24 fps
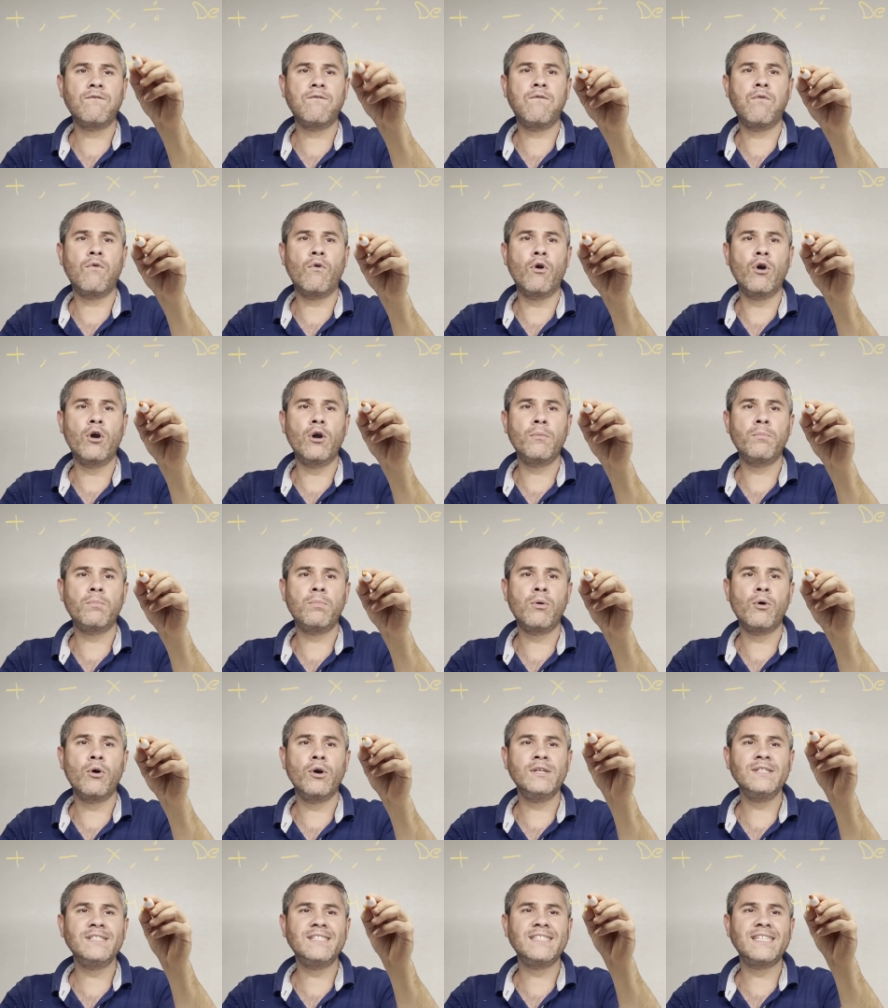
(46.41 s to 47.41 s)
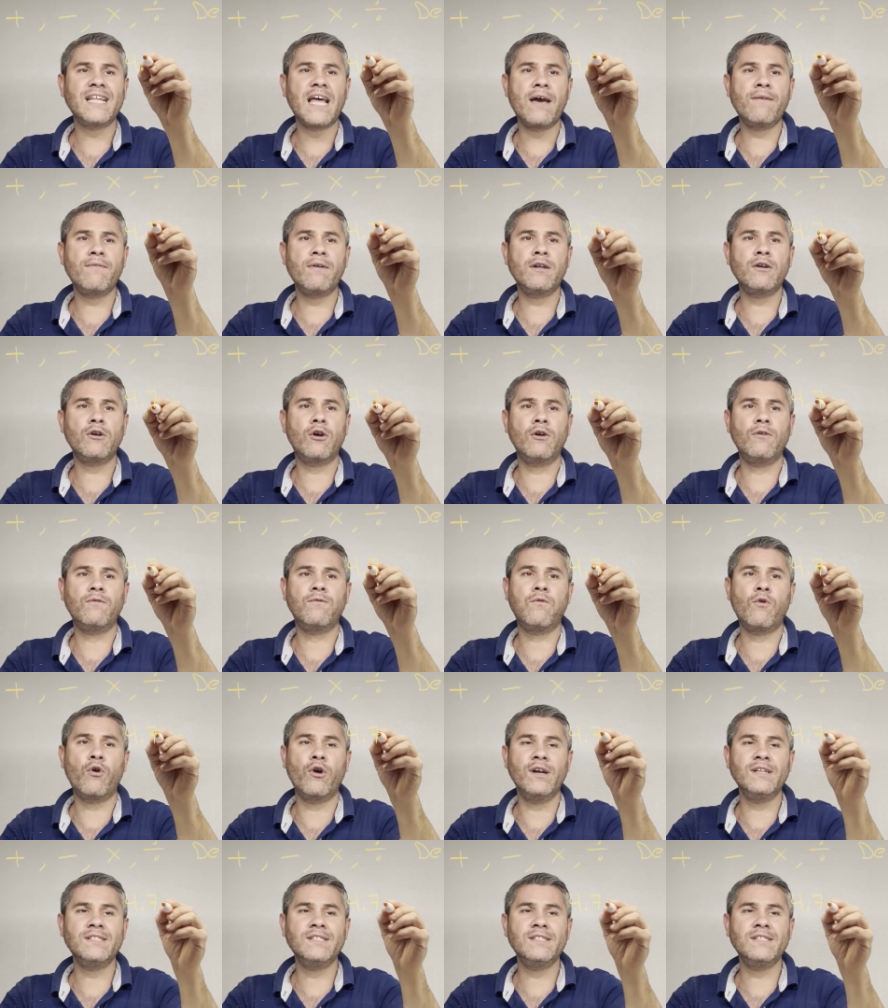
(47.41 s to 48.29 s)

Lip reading: 4.7 or 4